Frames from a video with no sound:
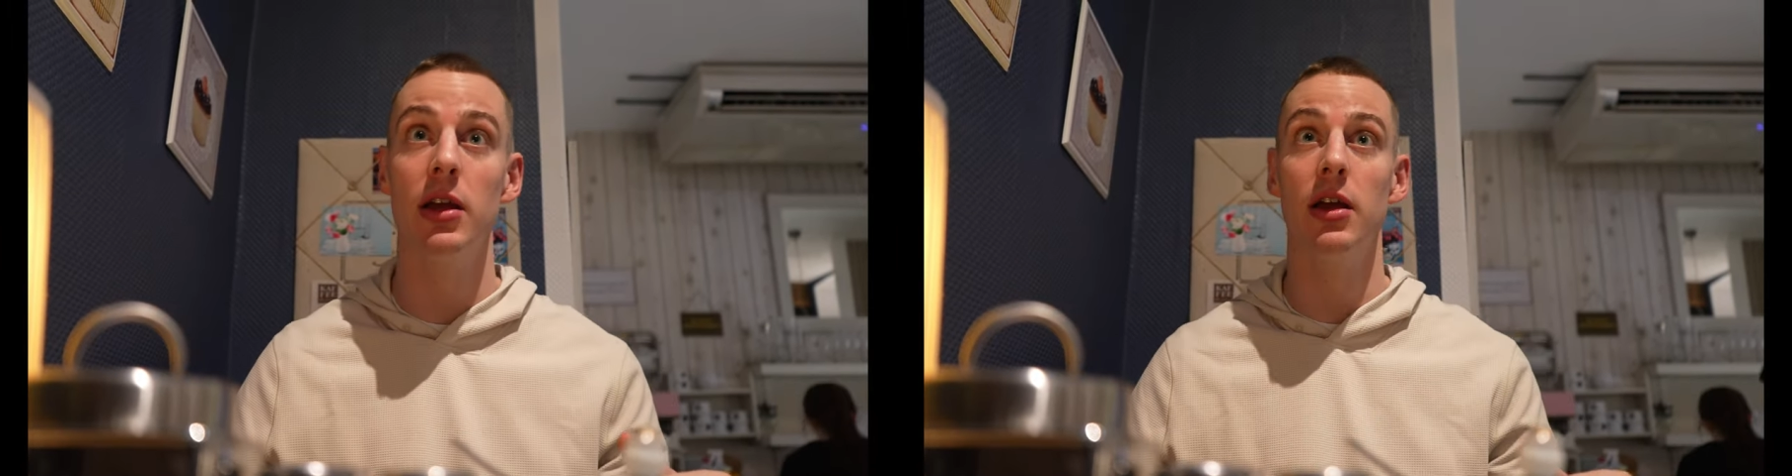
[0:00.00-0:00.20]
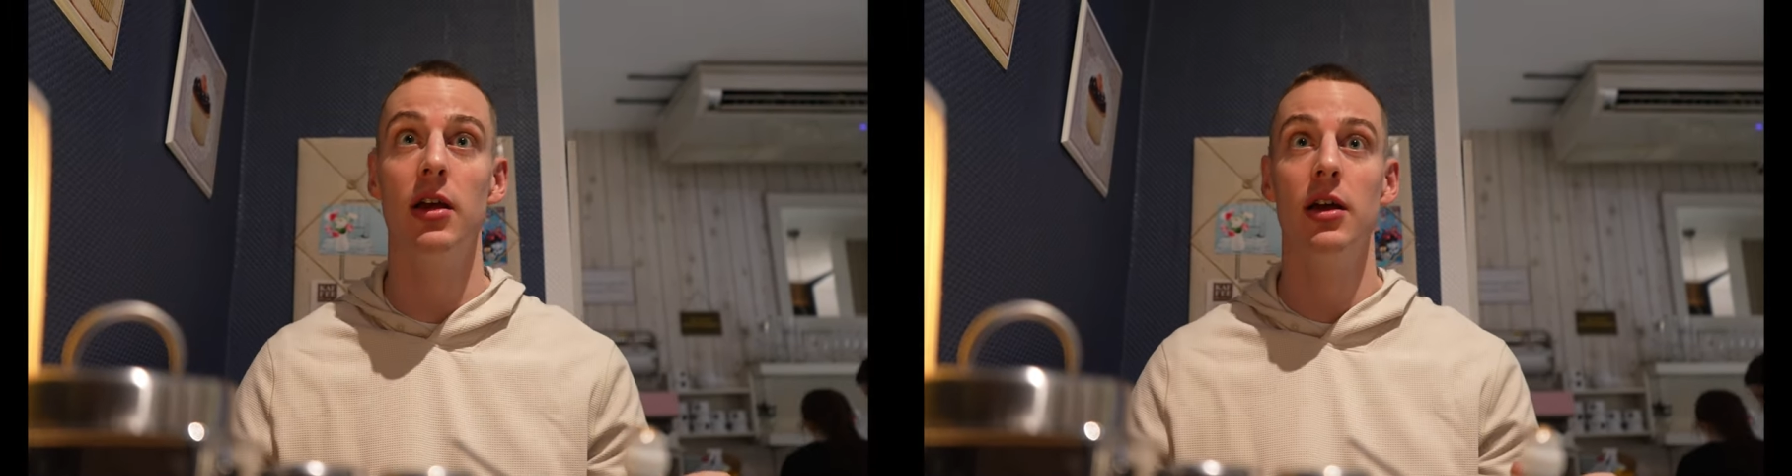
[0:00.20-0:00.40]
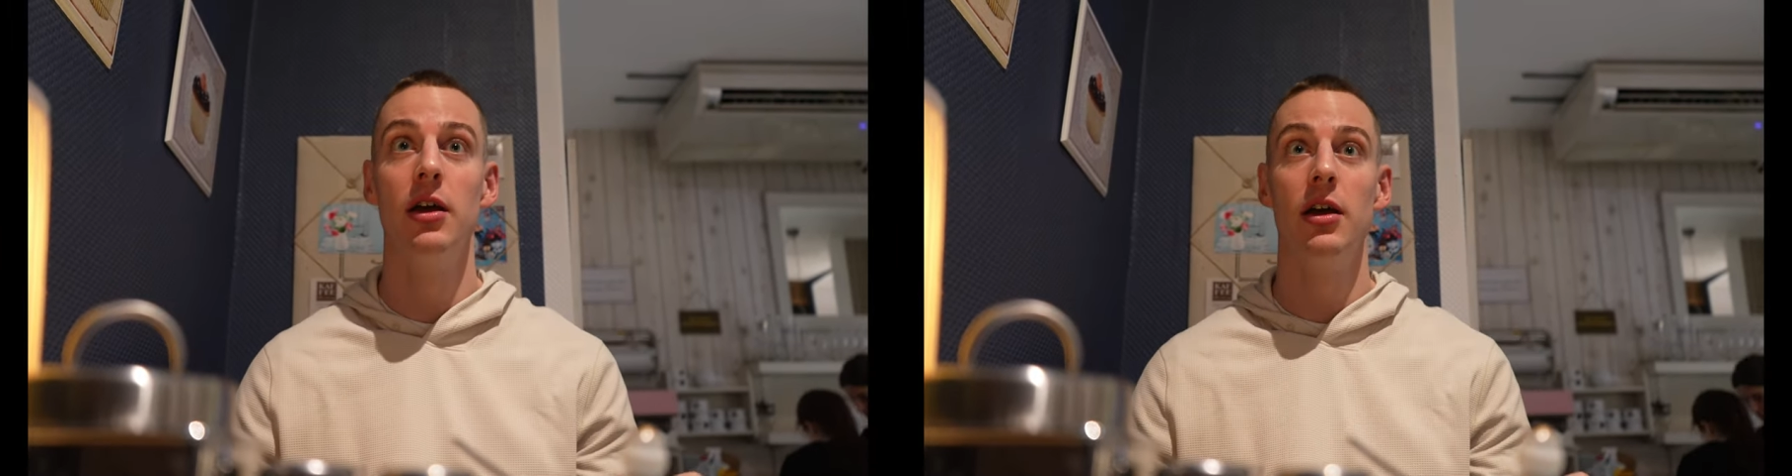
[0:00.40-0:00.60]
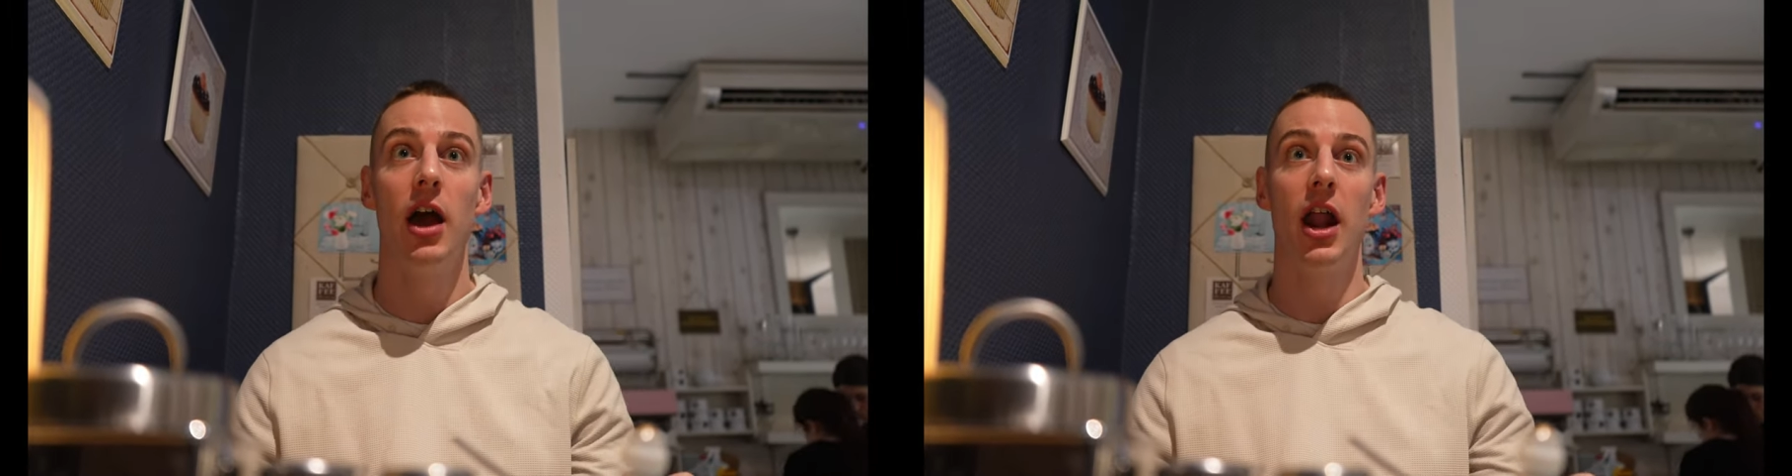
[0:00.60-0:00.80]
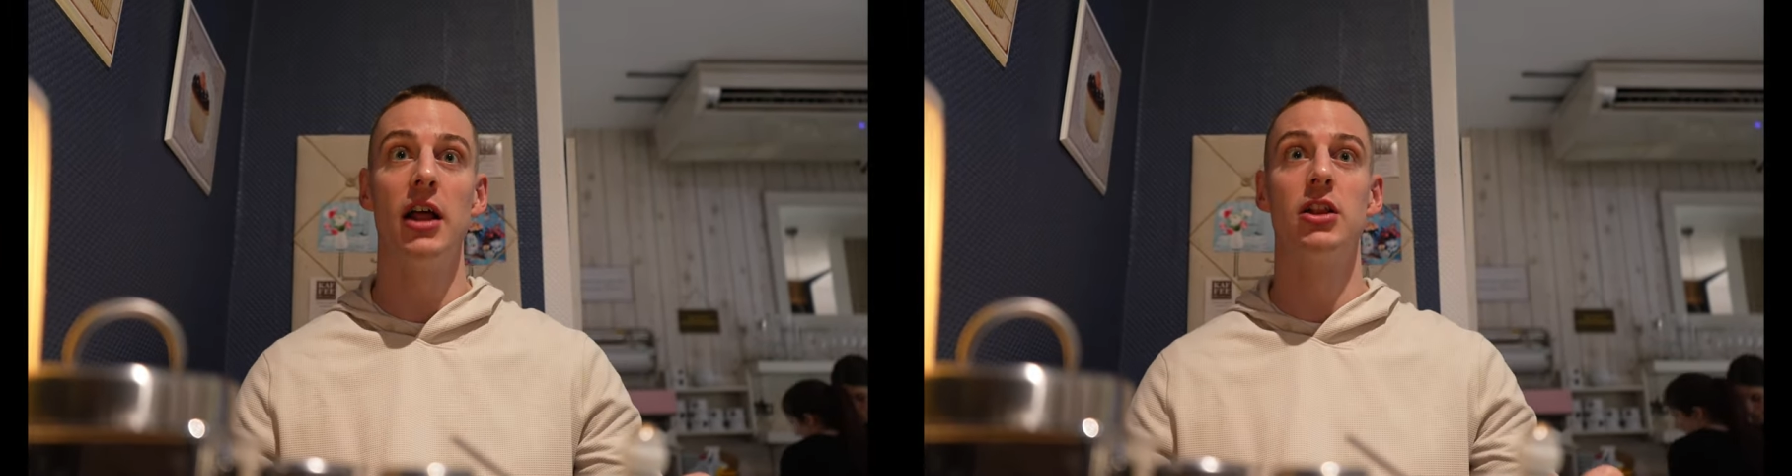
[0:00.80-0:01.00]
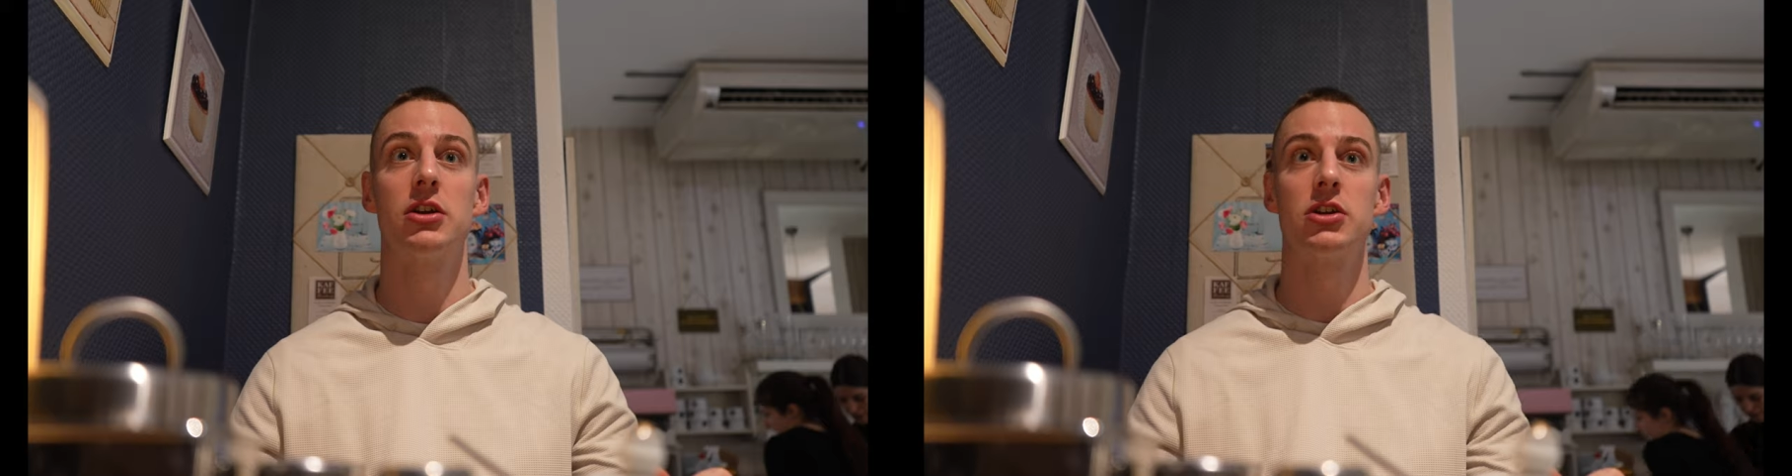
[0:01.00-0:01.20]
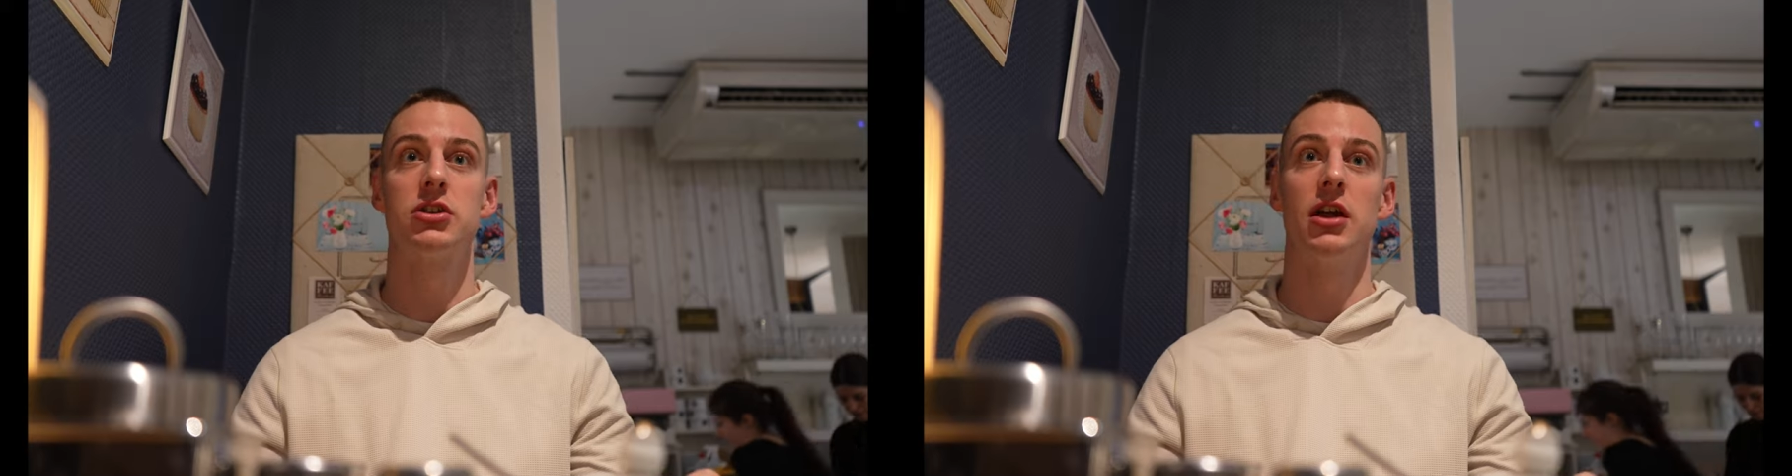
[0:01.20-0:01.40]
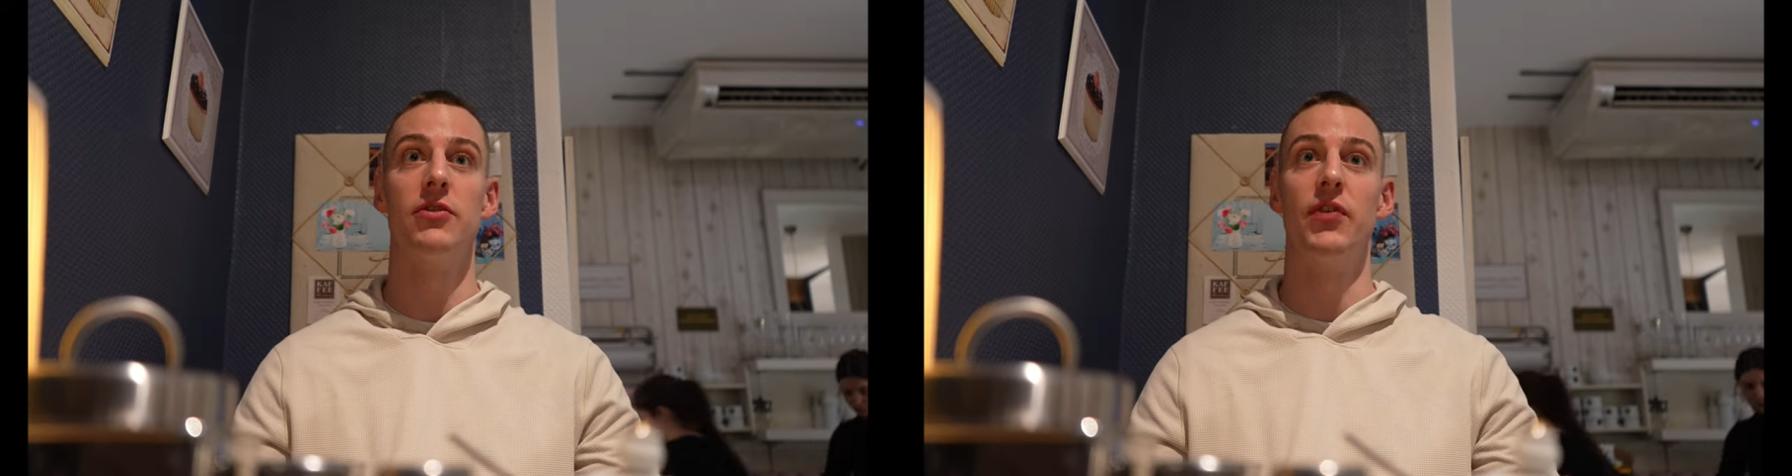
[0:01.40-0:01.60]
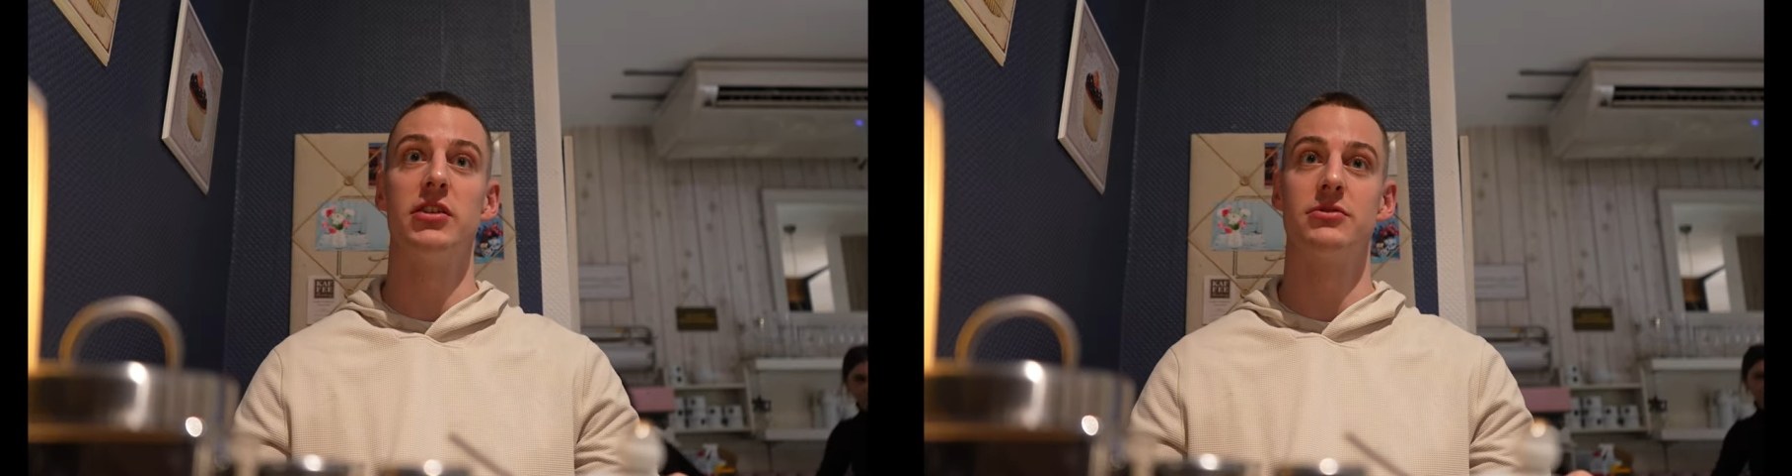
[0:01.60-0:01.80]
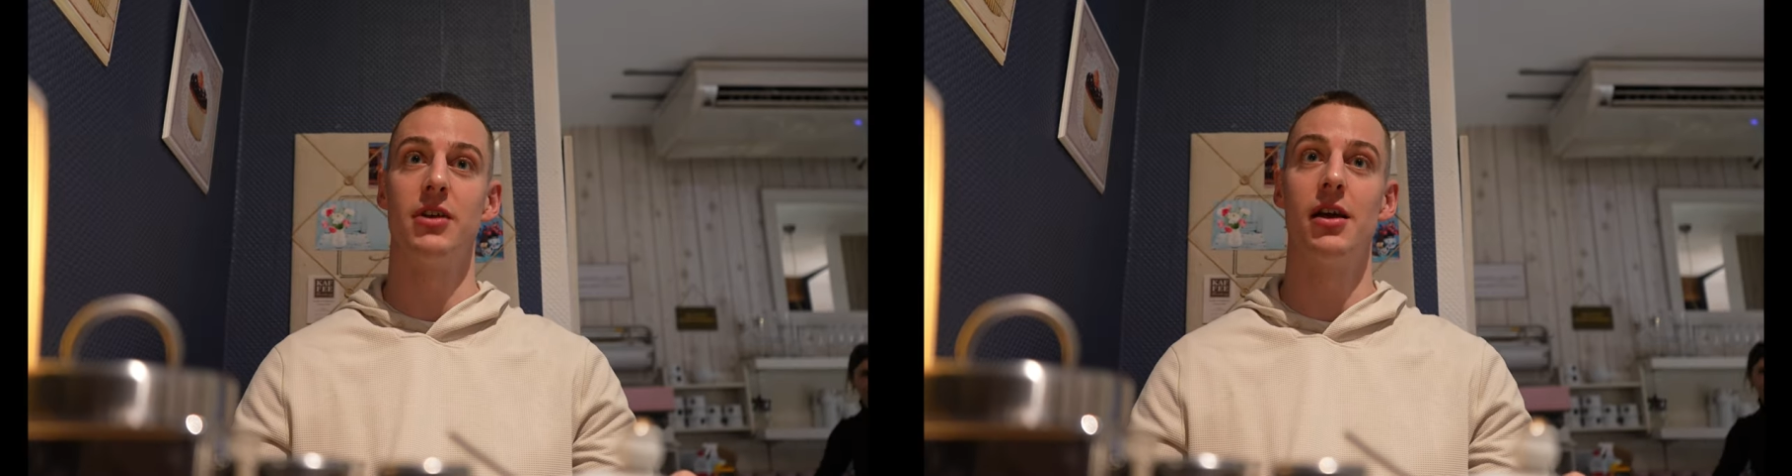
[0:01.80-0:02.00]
And I looked her straight in the face with,